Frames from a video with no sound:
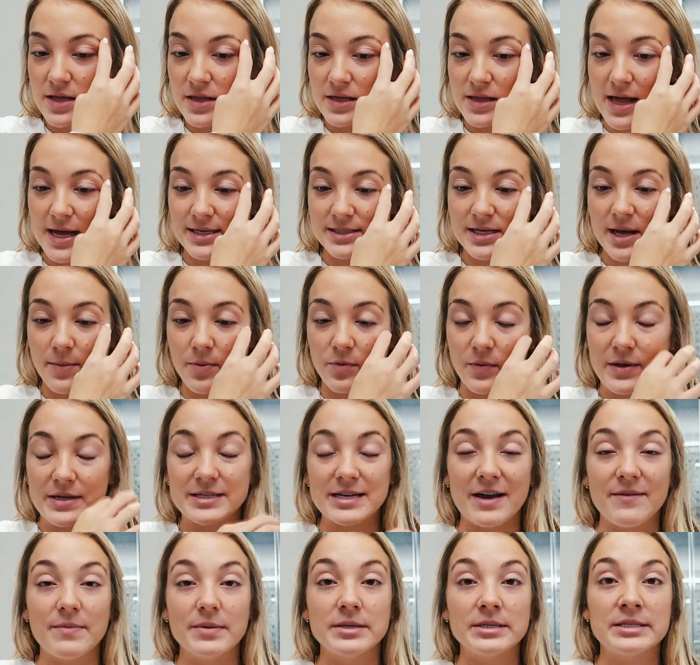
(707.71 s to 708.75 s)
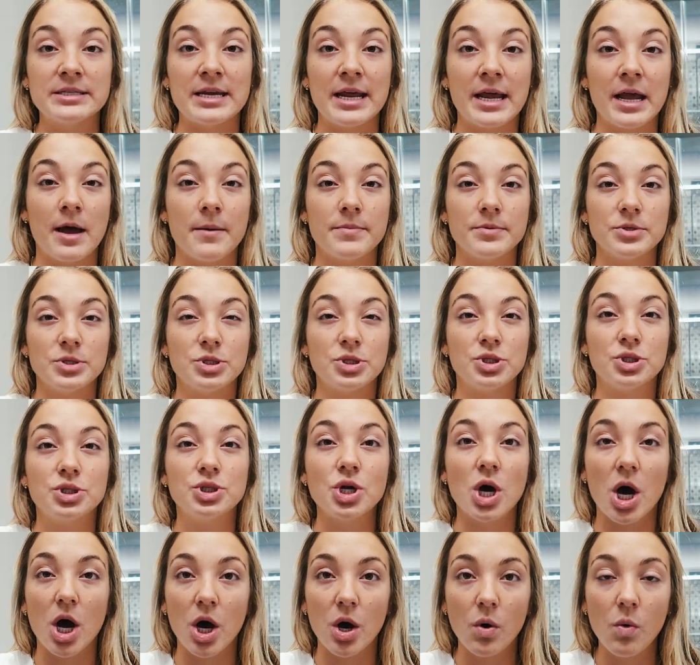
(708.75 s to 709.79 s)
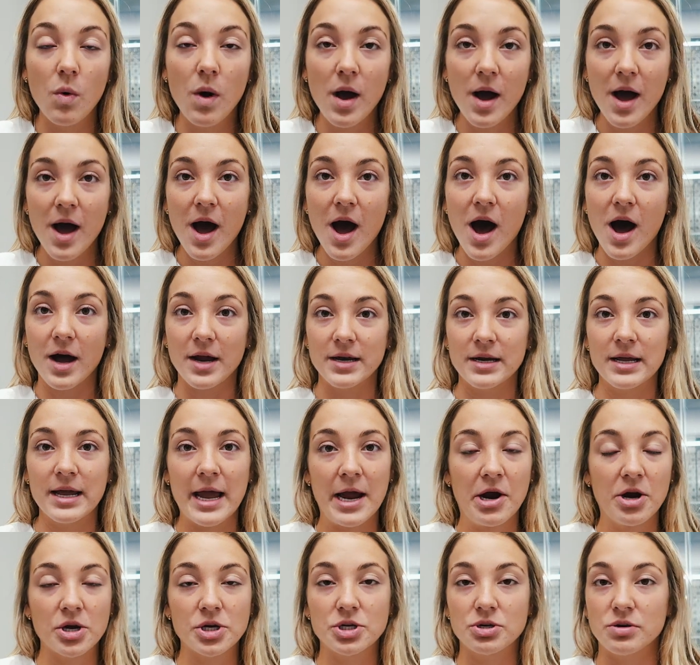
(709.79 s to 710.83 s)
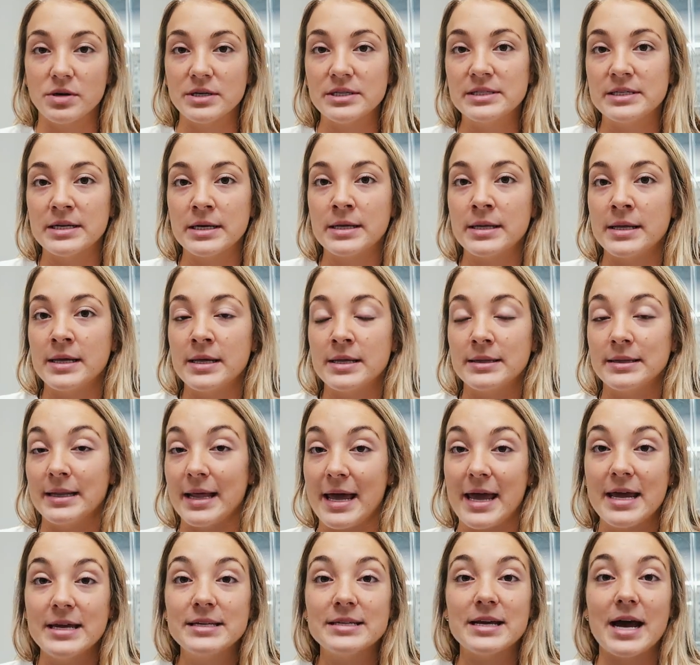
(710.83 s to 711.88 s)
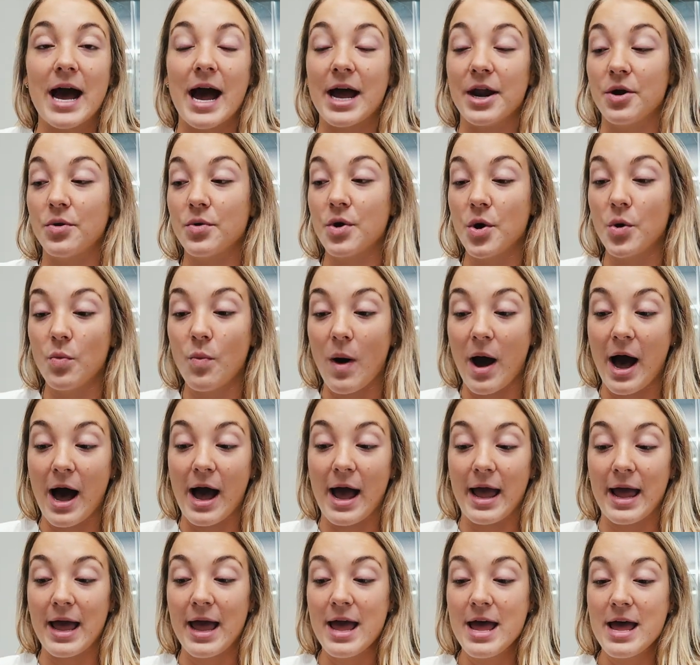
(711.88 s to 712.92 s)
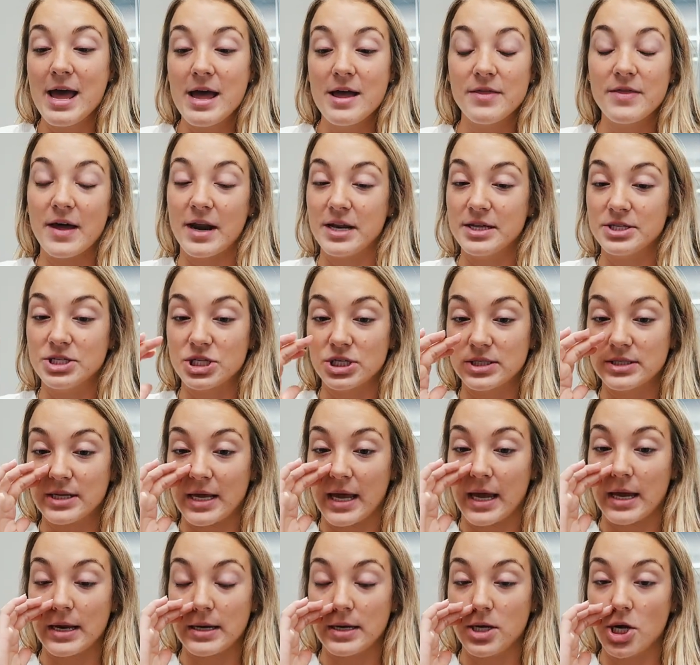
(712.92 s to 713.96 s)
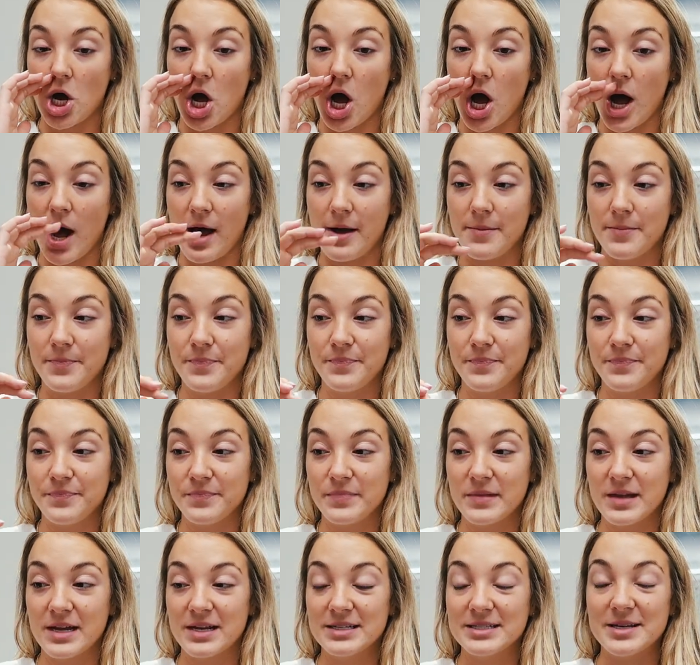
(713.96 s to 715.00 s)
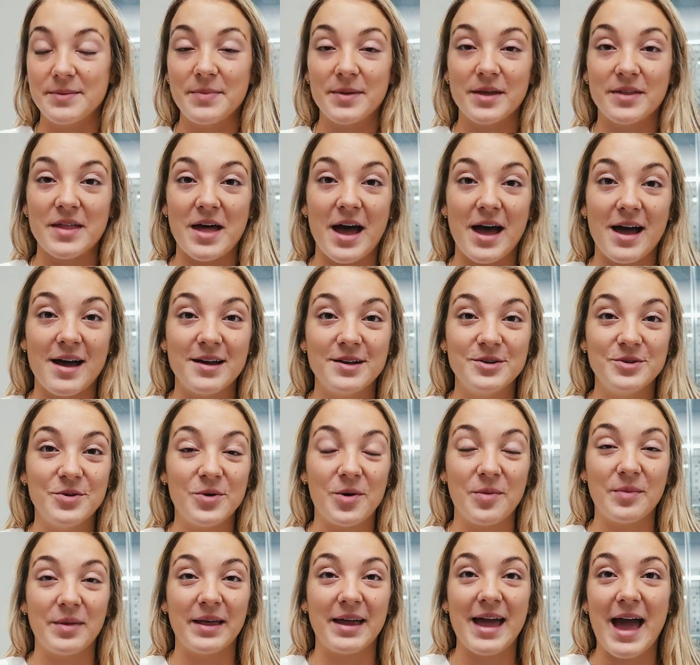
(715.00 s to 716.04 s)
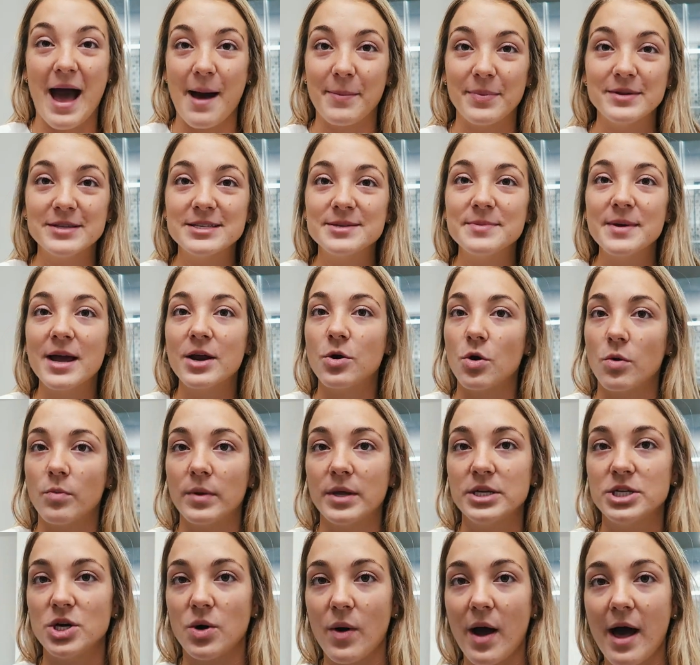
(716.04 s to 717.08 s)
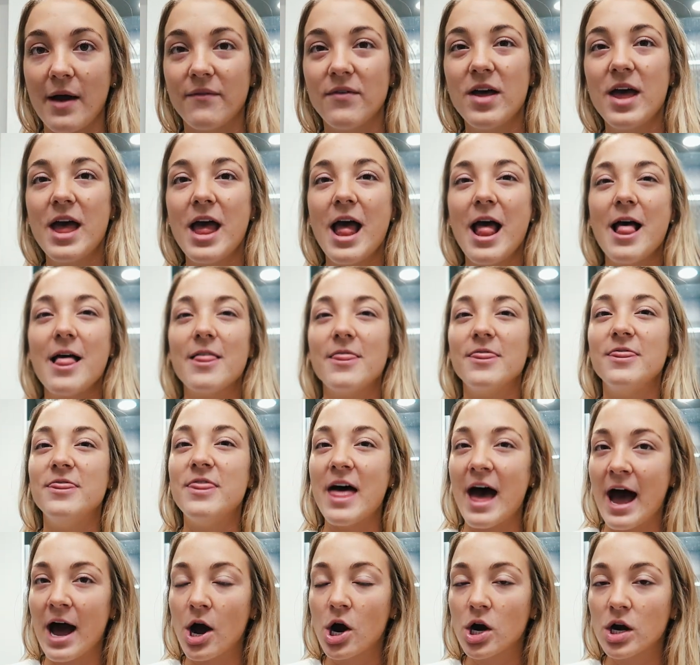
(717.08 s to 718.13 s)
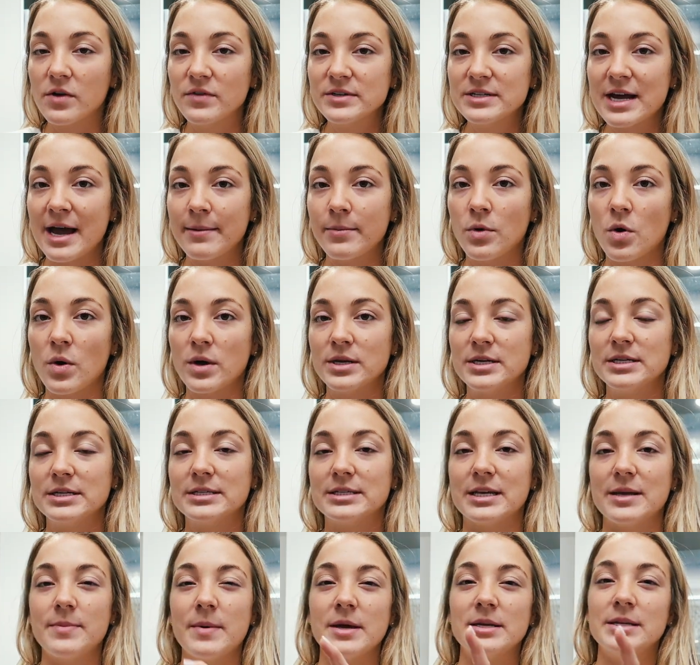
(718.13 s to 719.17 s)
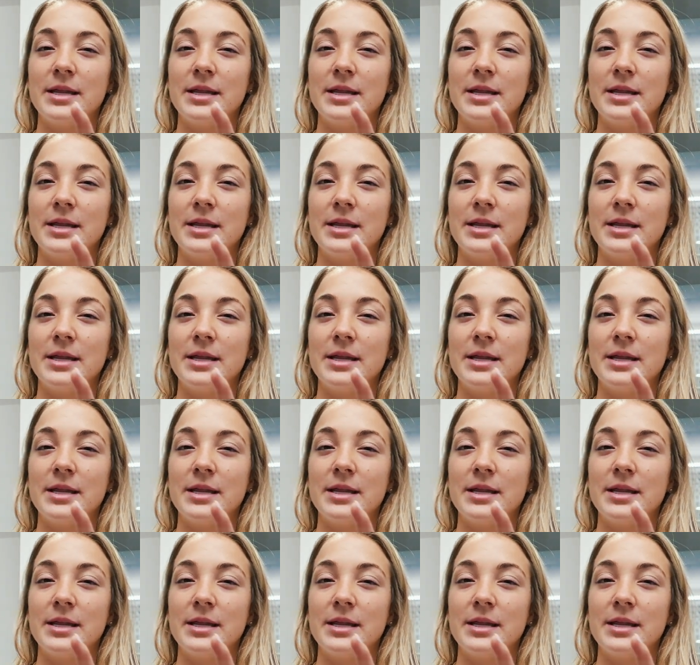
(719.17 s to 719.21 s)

In the last couple weeks, I've been staying up so uncharacteristically late. I don't know why. That is just like not something that normally happens to me. I normally don't have that hard of a time going to sleep.